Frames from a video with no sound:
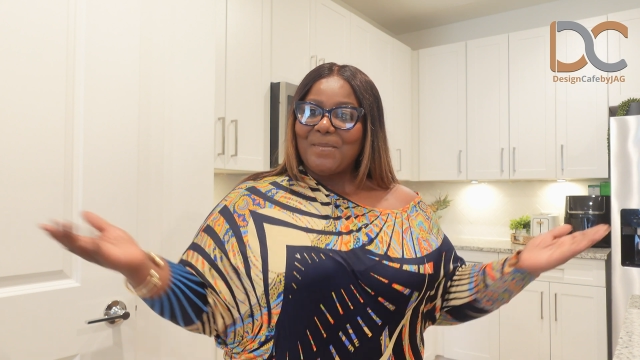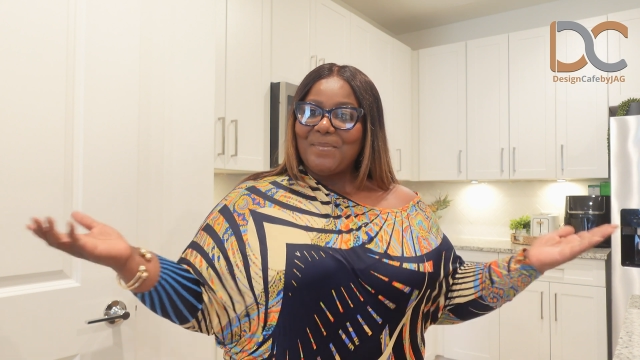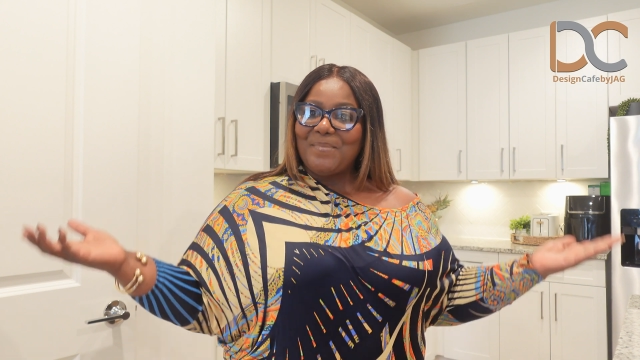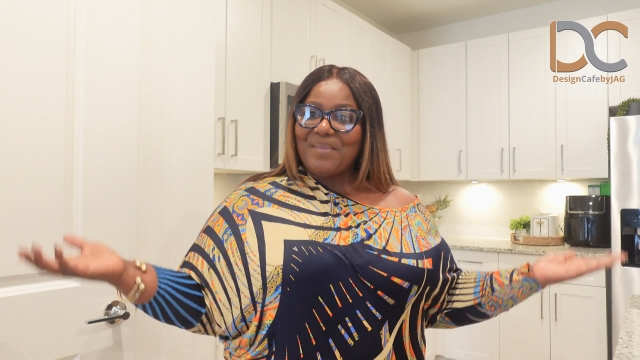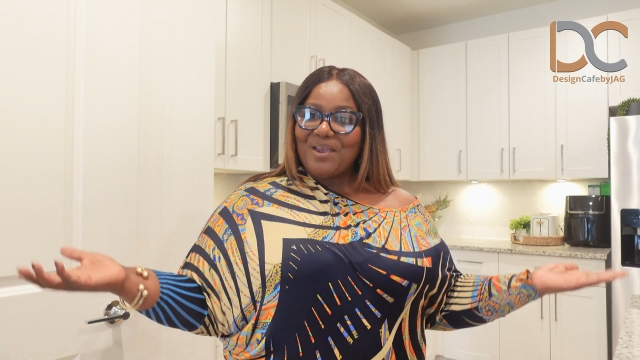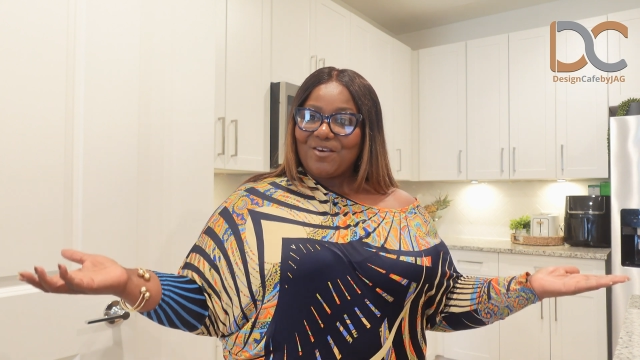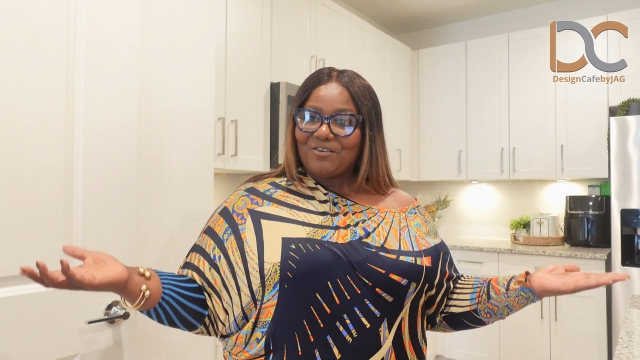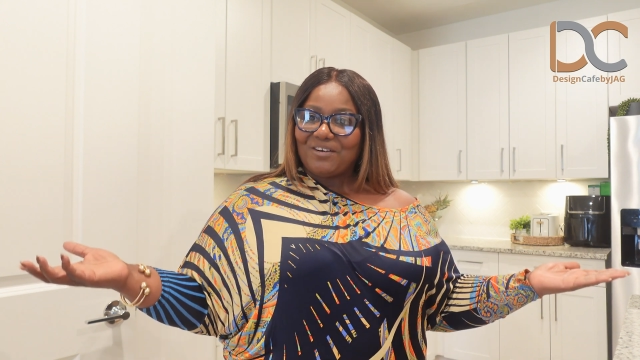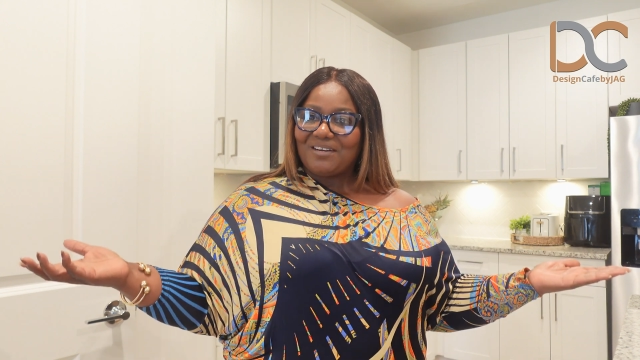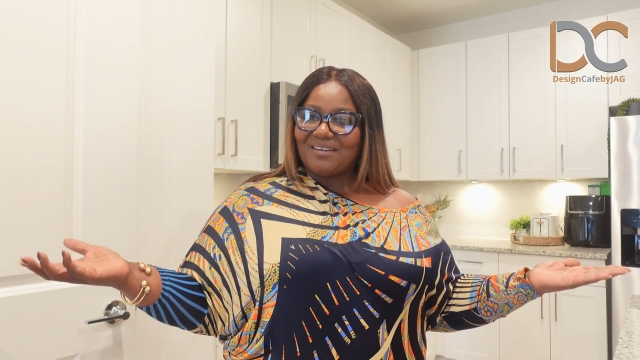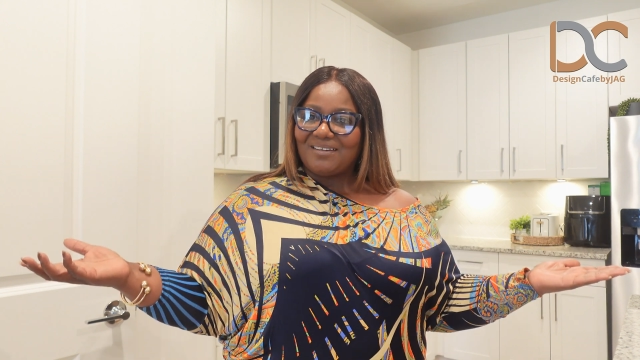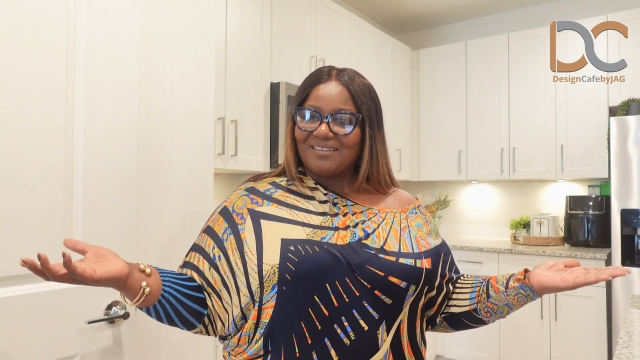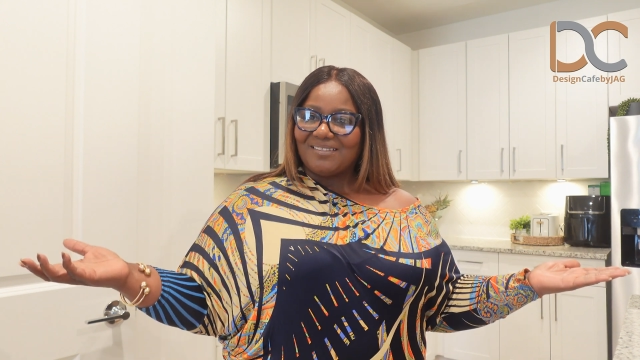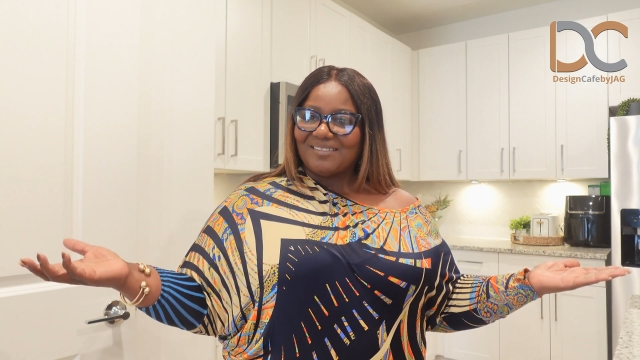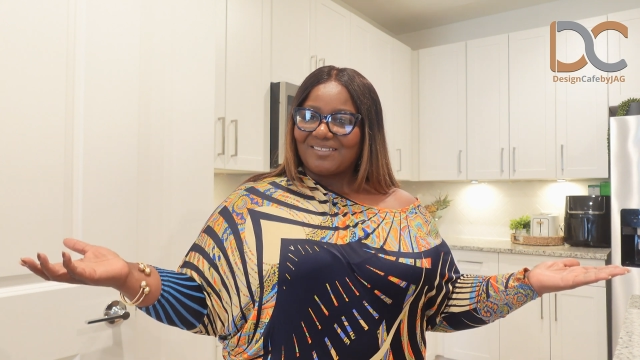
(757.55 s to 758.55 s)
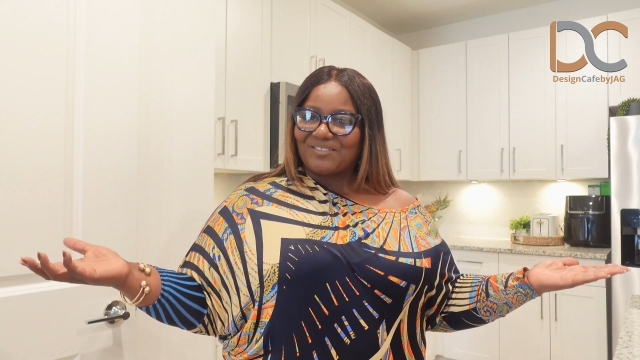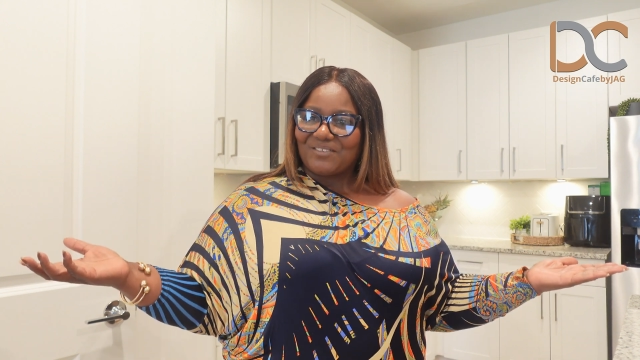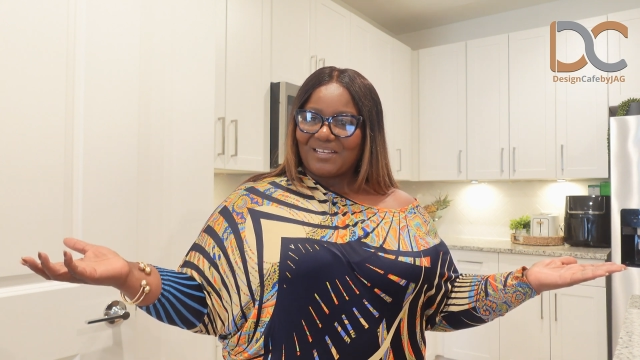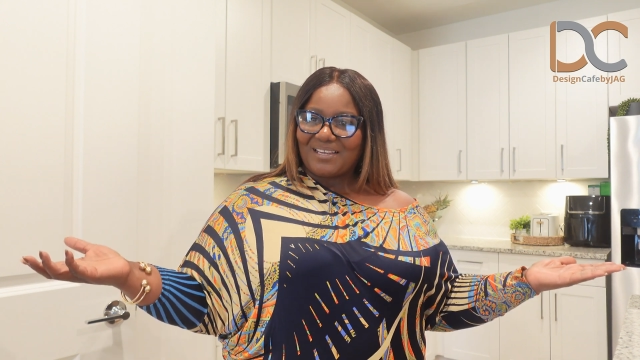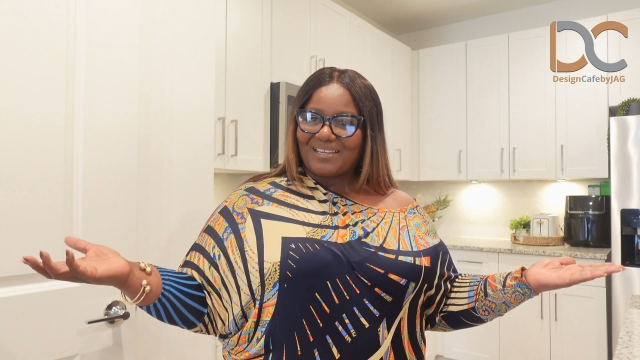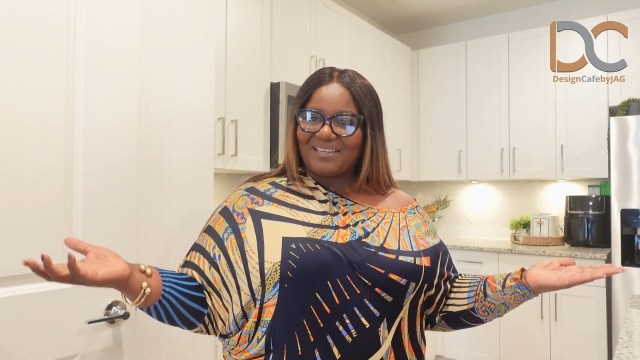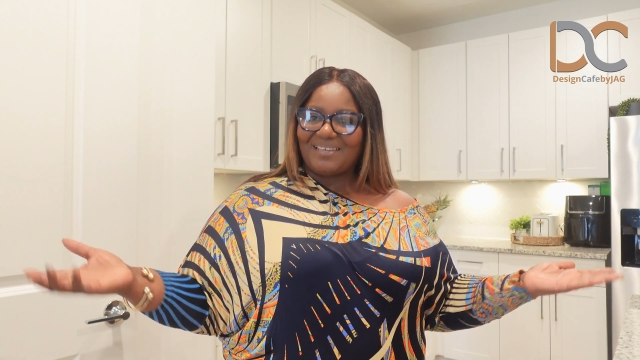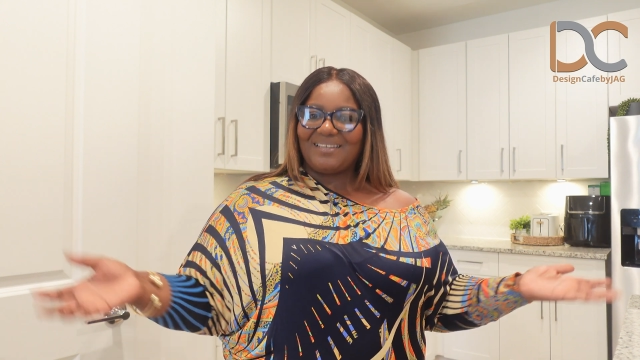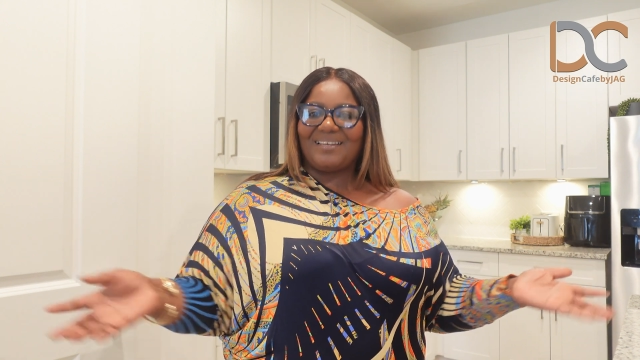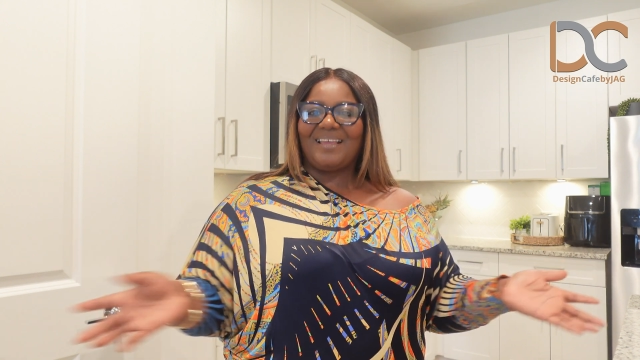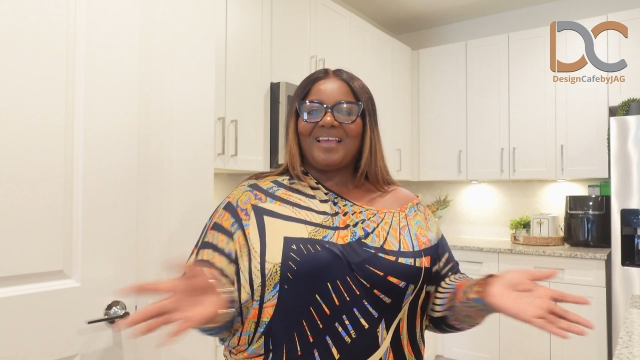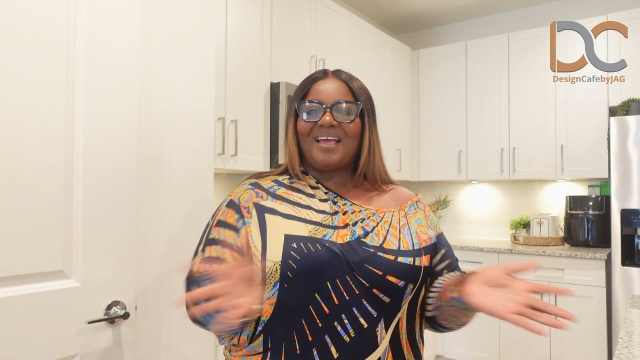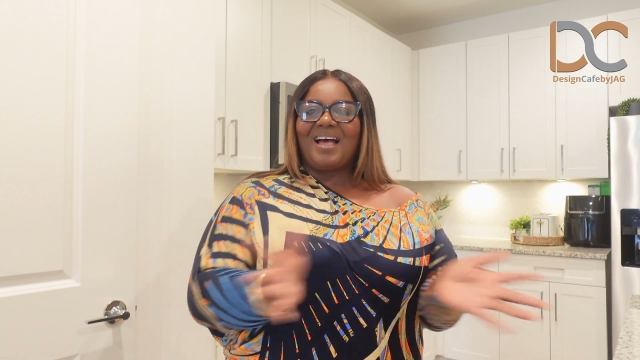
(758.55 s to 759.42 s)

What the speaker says: Mirrors, right?